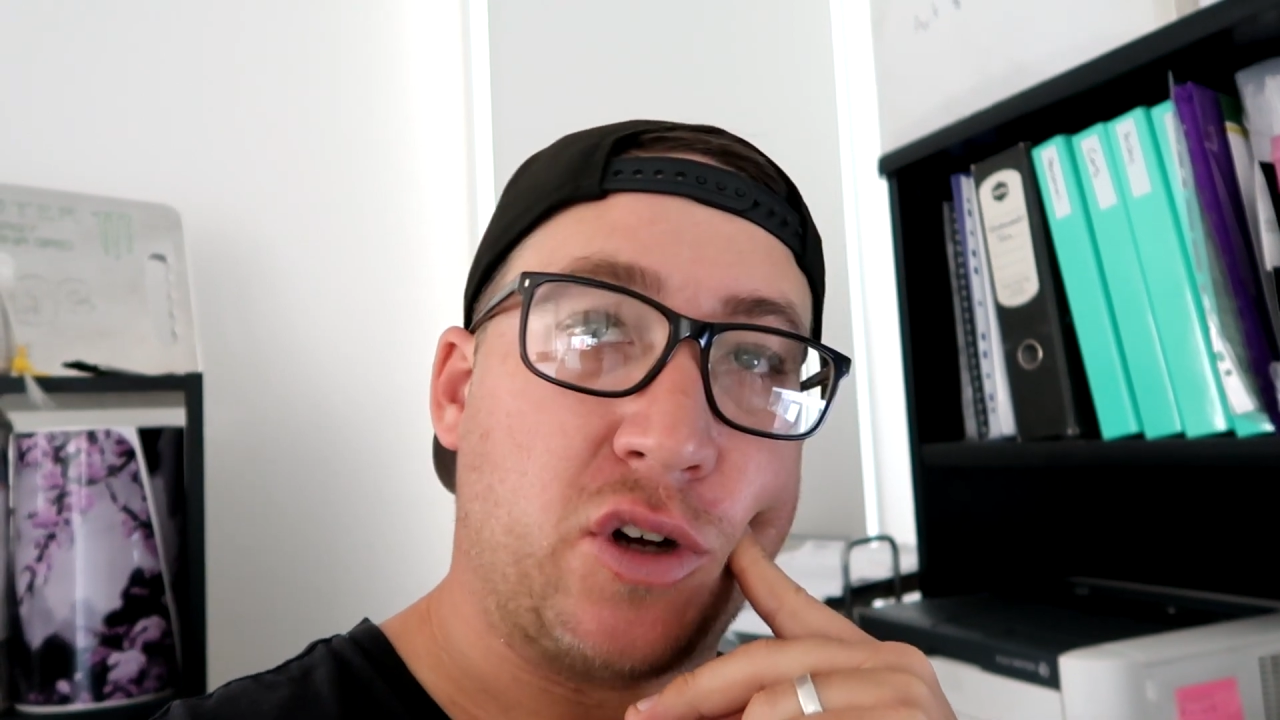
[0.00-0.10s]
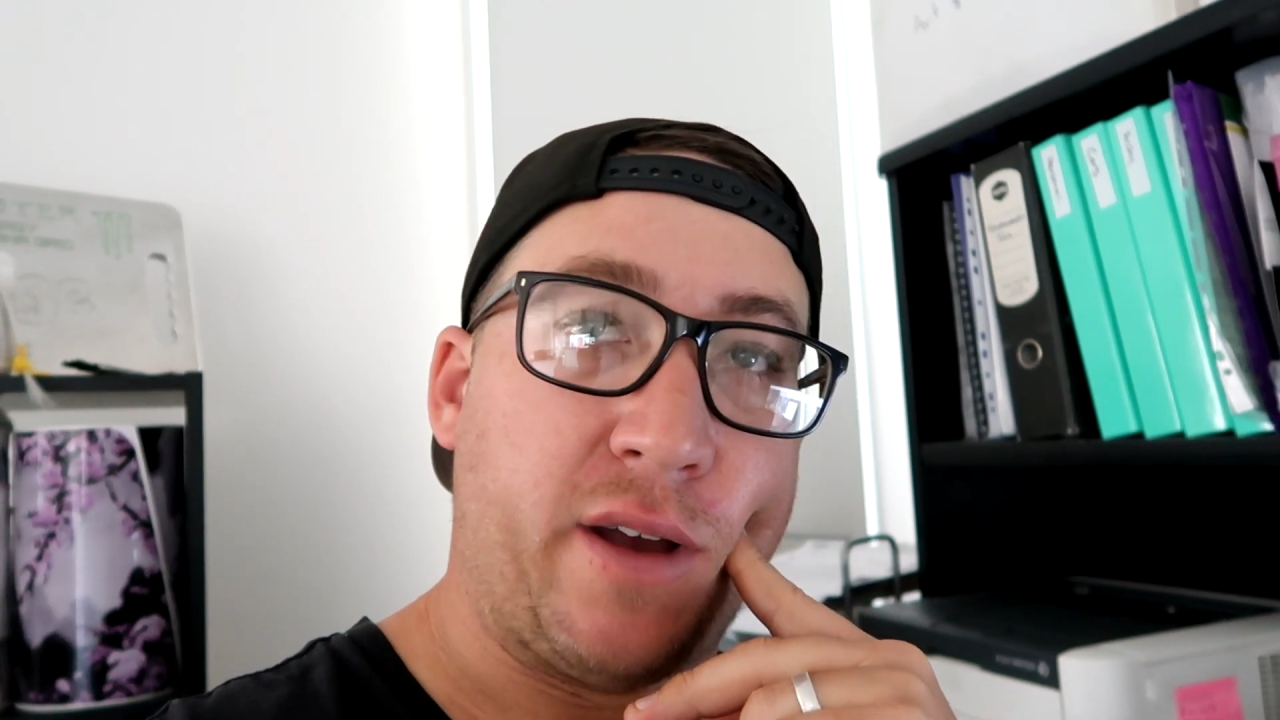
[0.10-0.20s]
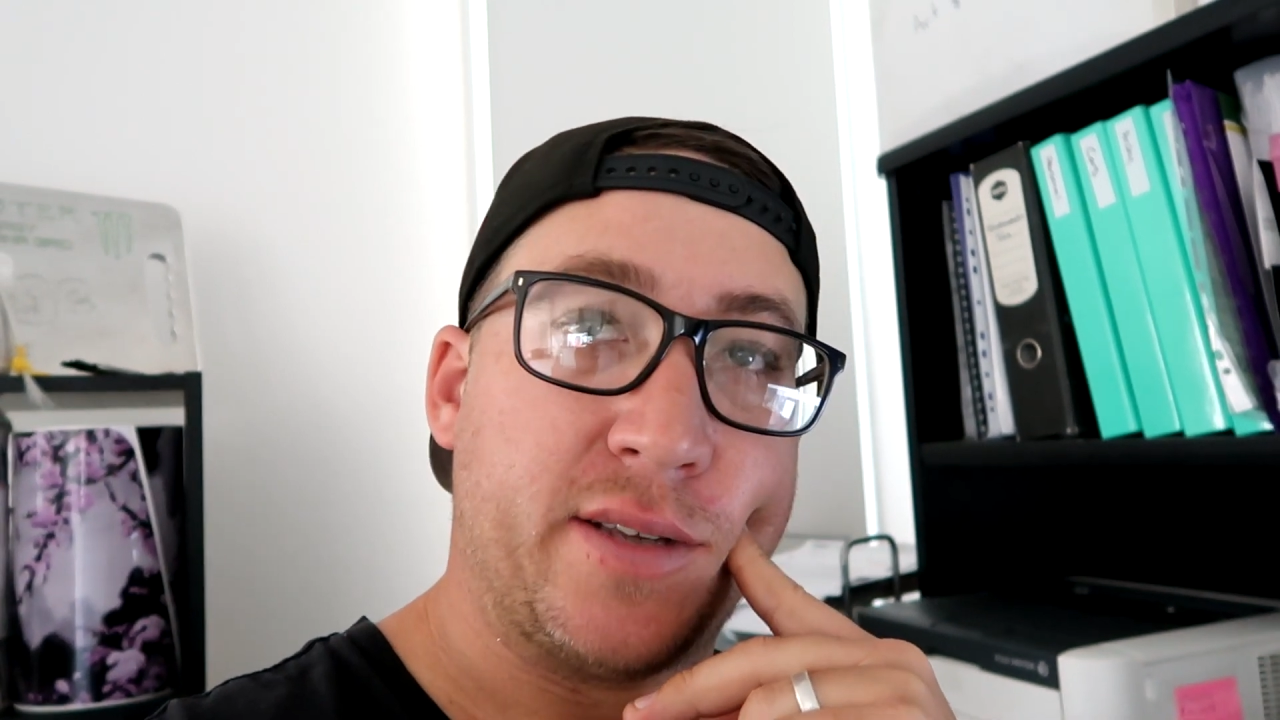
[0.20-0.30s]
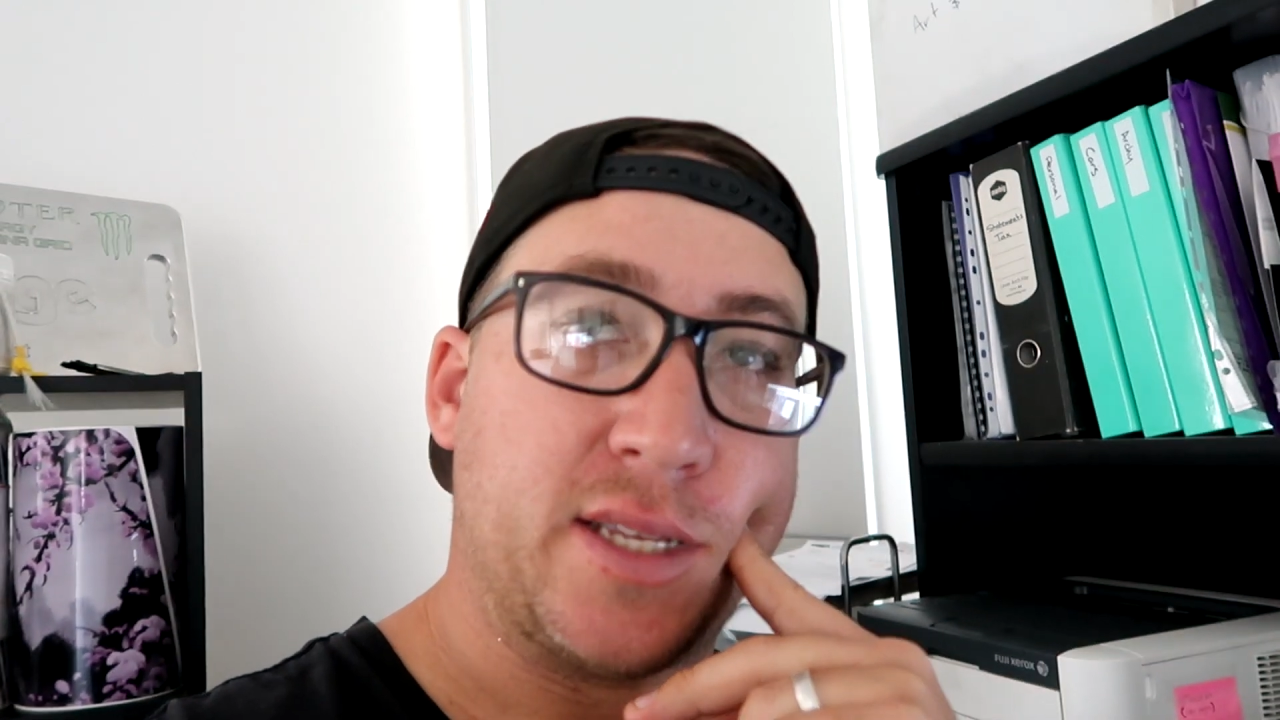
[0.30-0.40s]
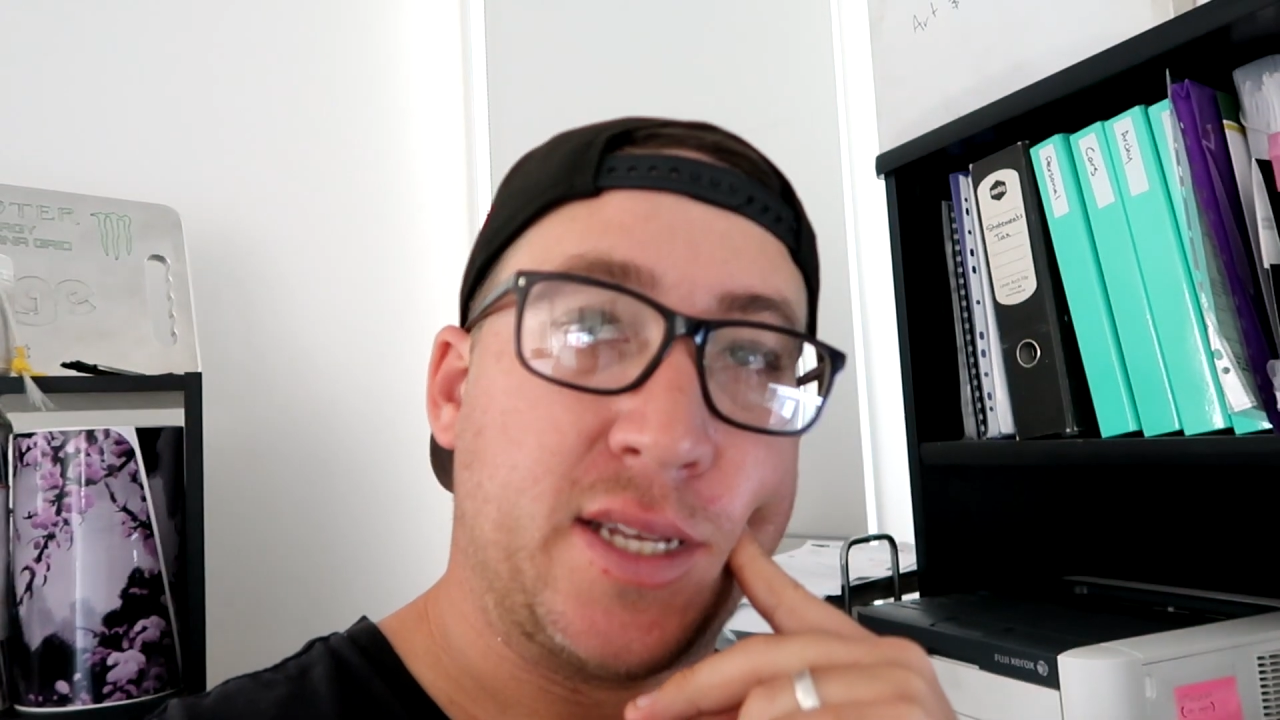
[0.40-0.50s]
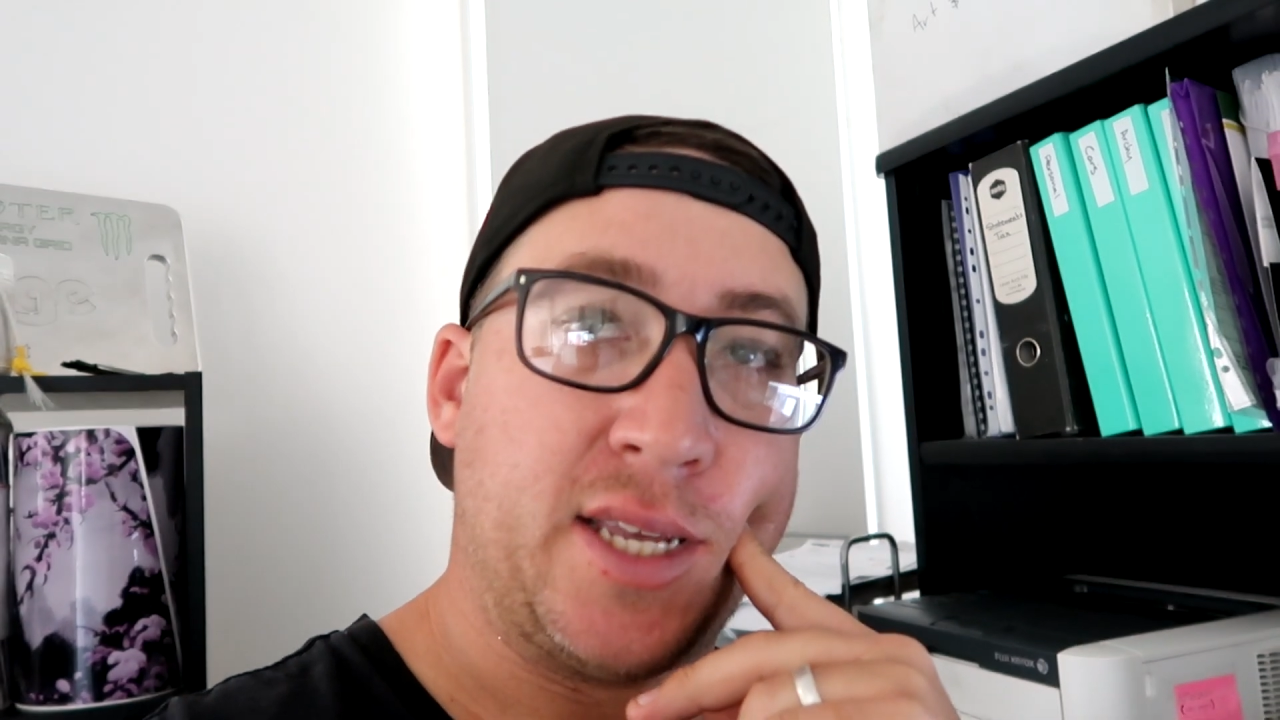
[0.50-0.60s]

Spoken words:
drivers to the